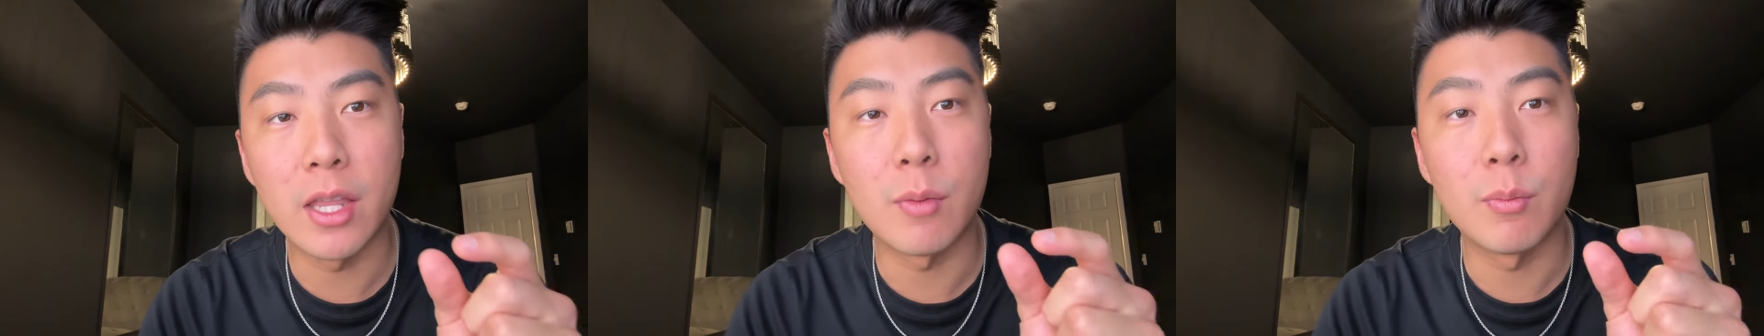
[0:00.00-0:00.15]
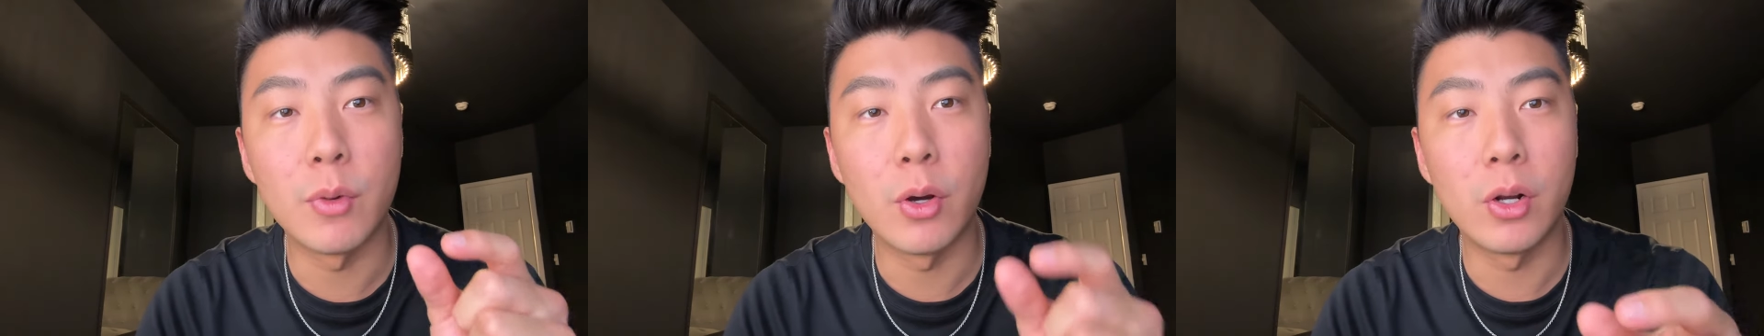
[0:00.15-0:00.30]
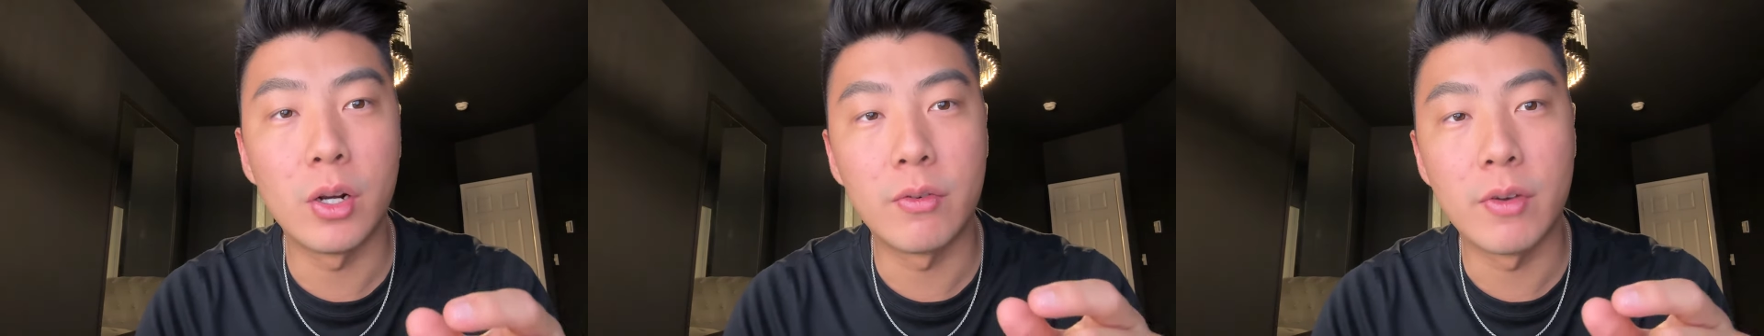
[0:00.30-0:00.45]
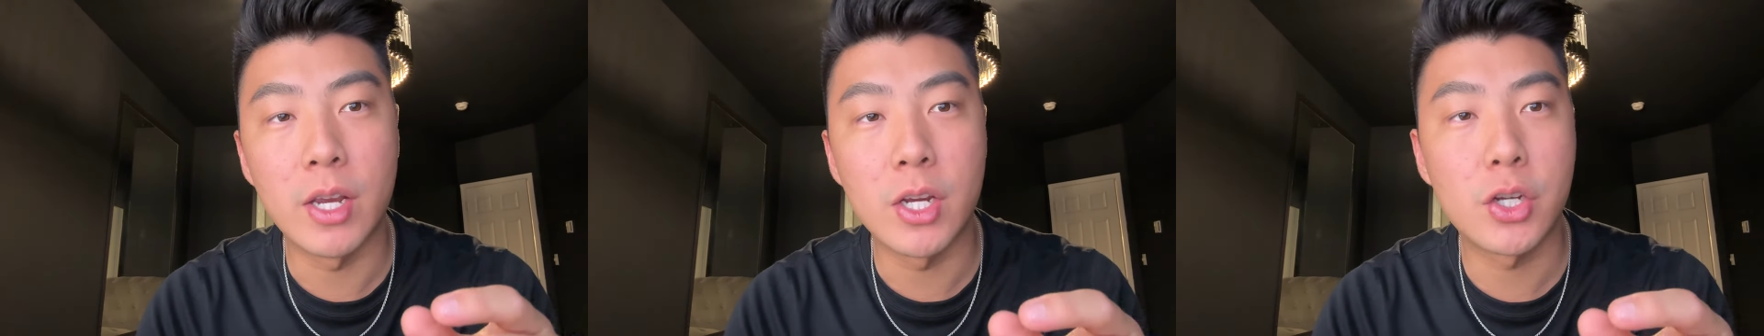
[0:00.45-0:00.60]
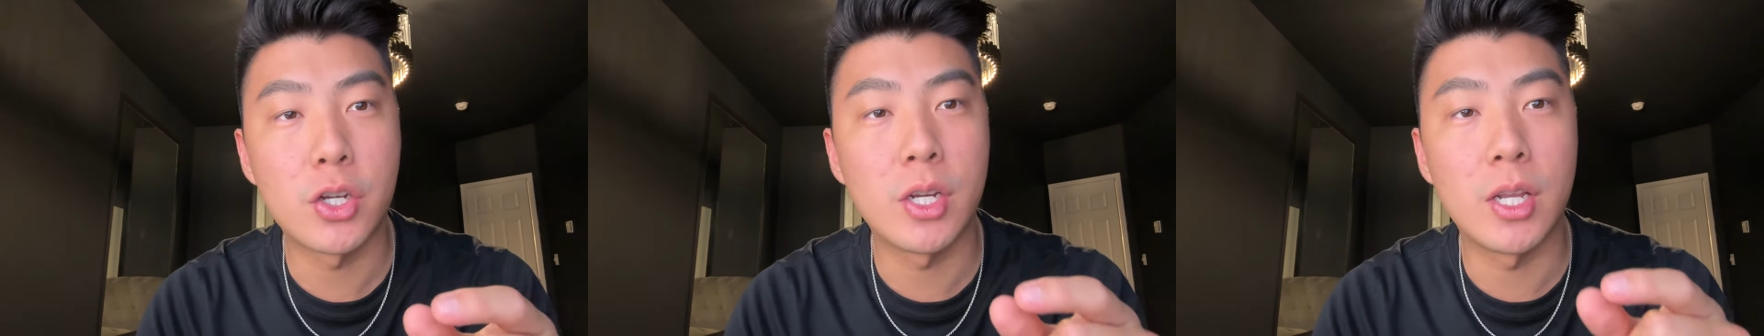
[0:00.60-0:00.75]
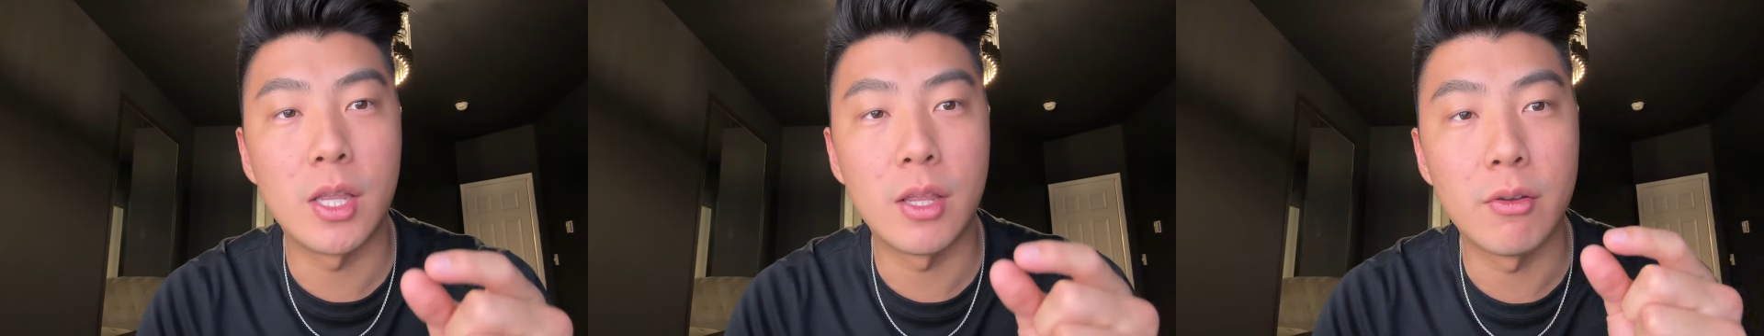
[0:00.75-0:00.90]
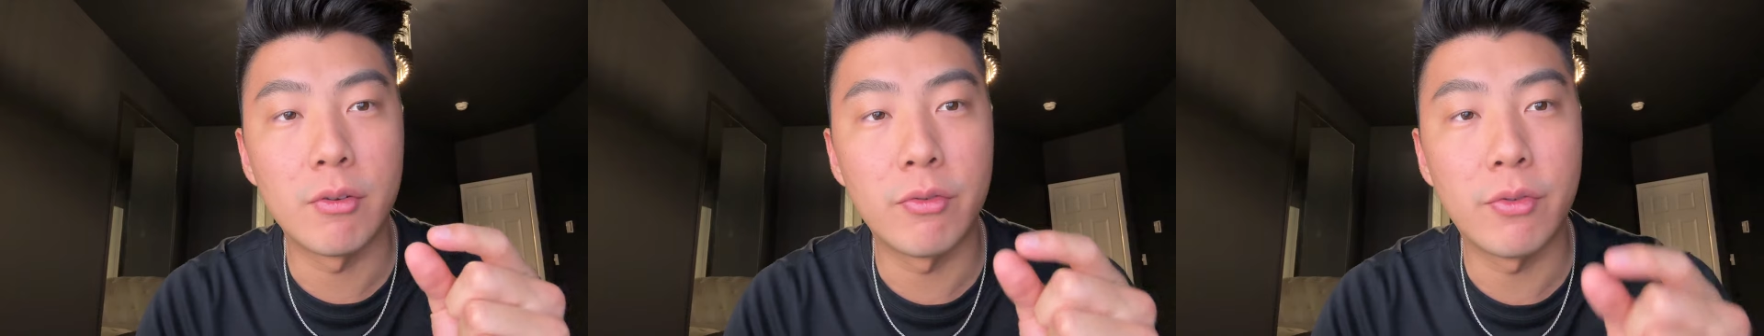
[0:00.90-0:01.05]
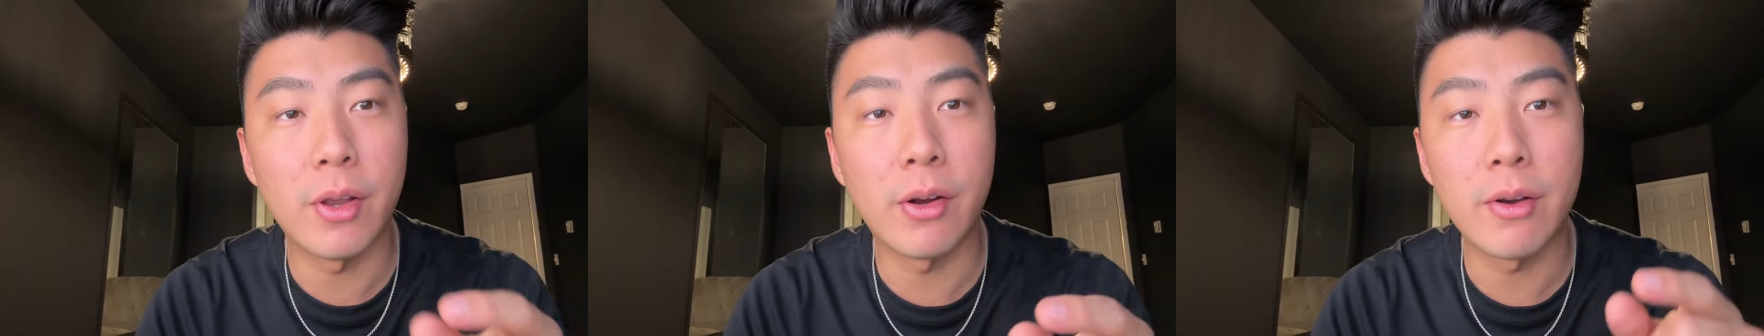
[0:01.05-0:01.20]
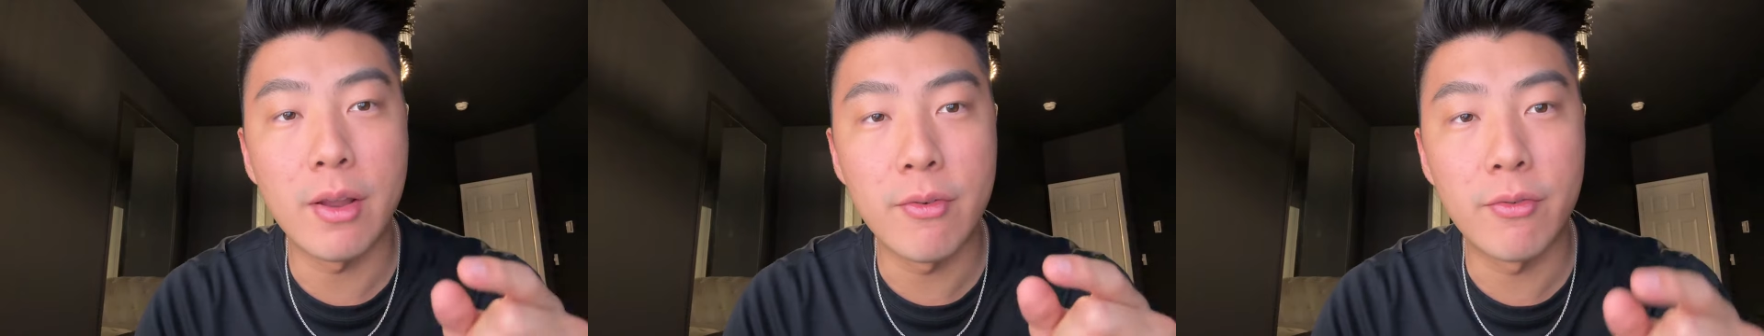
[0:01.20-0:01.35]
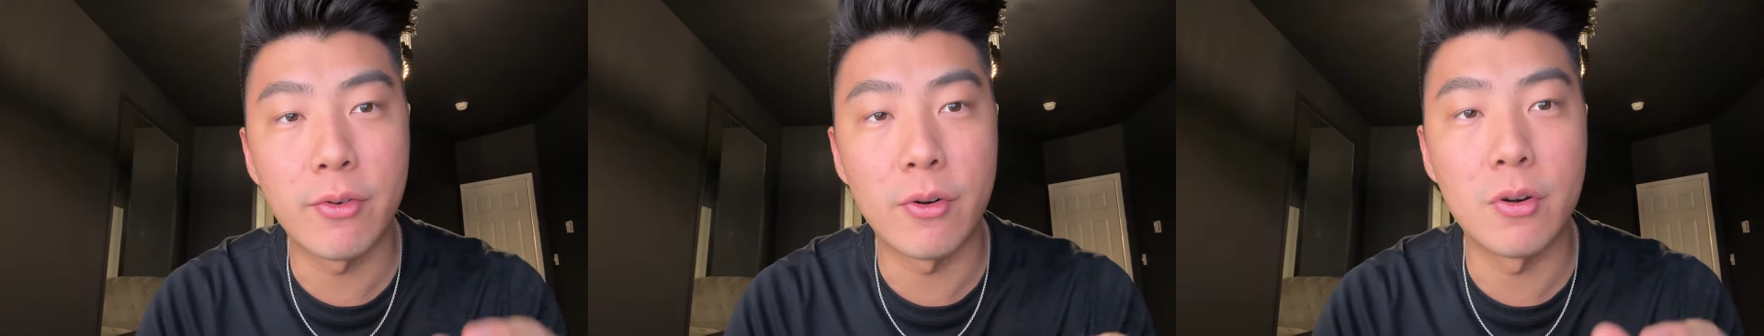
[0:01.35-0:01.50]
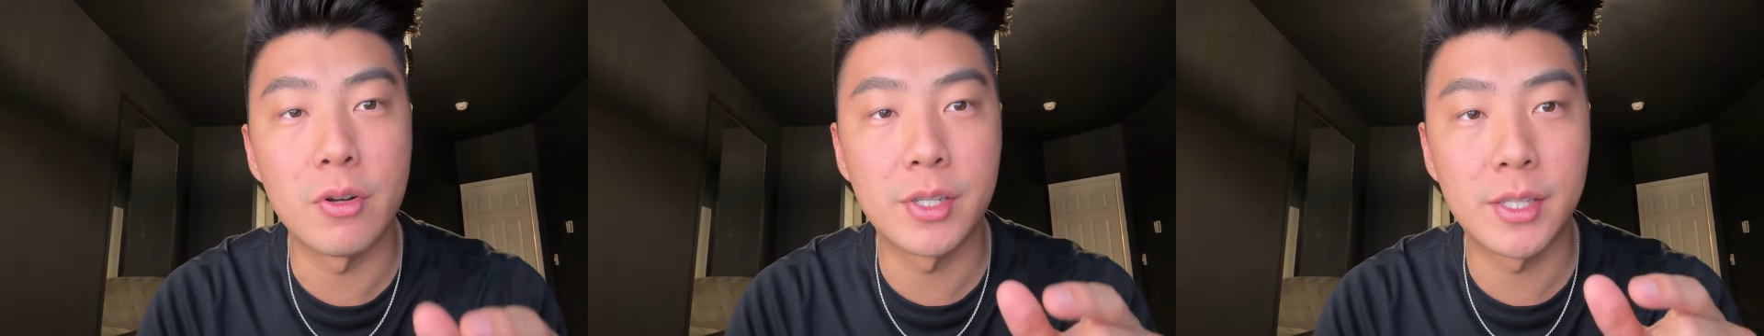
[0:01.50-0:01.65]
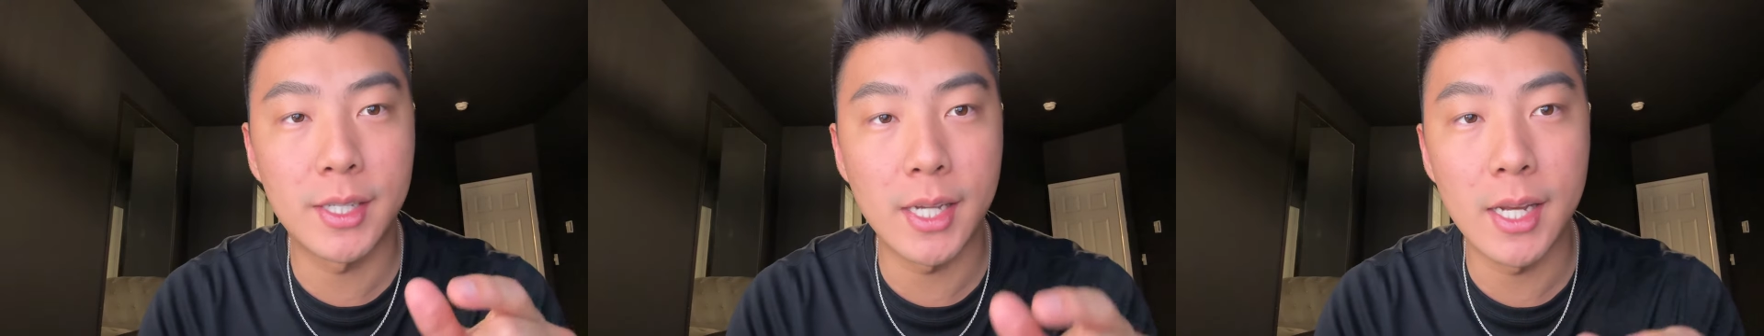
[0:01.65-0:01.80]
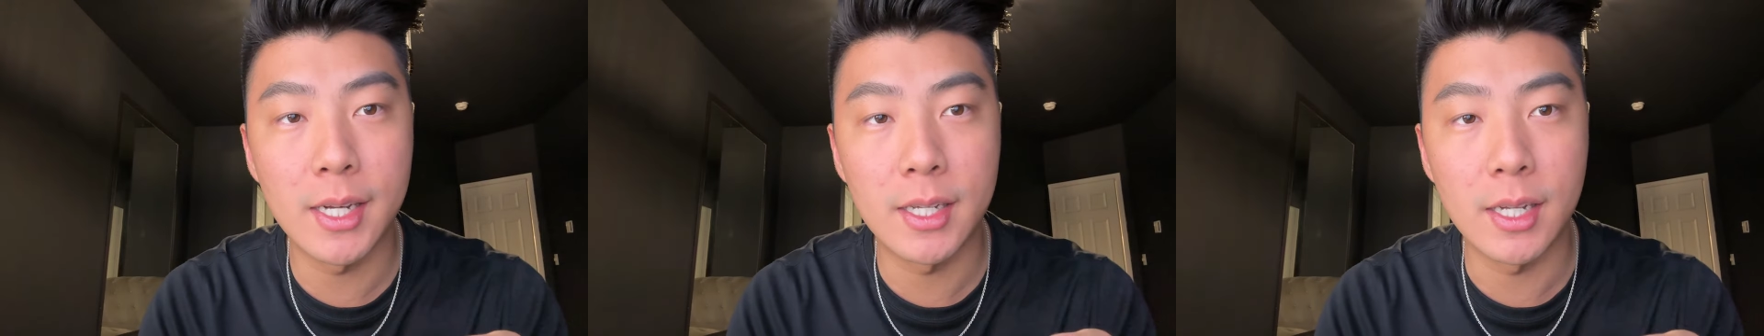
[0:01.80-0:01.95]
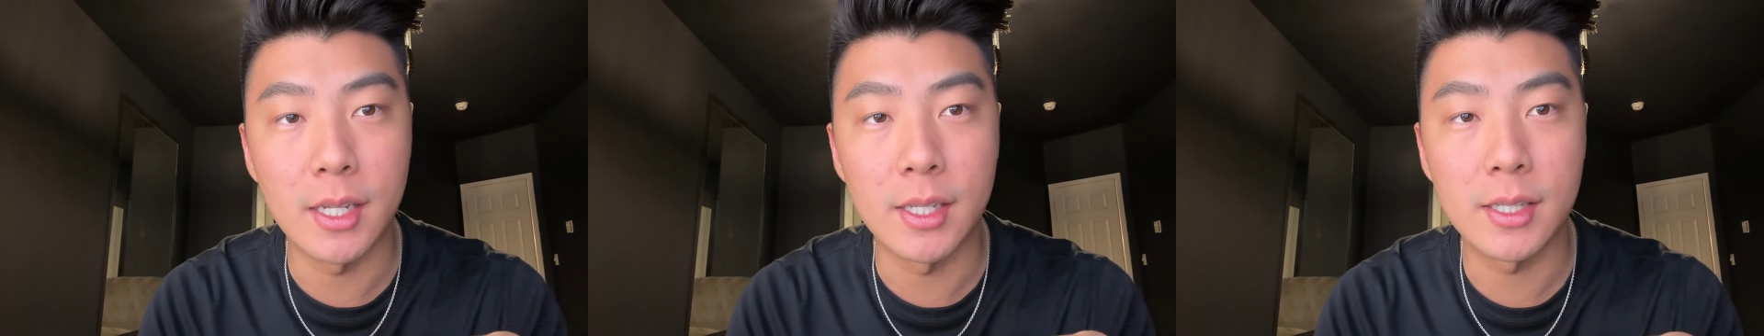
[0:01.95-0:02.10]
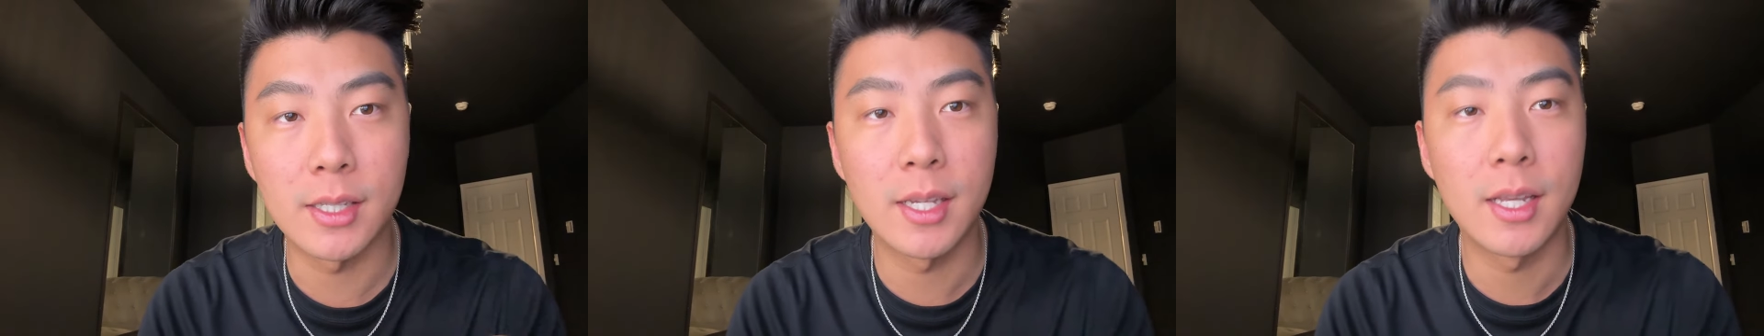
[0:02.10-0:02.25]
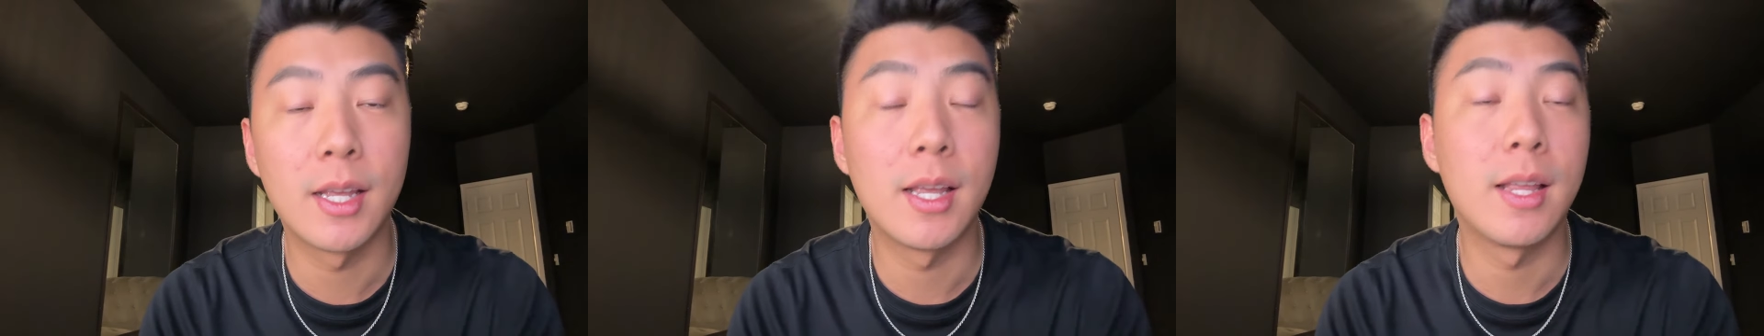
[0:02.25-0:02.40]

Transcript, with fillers: their motivation in the very first sentence.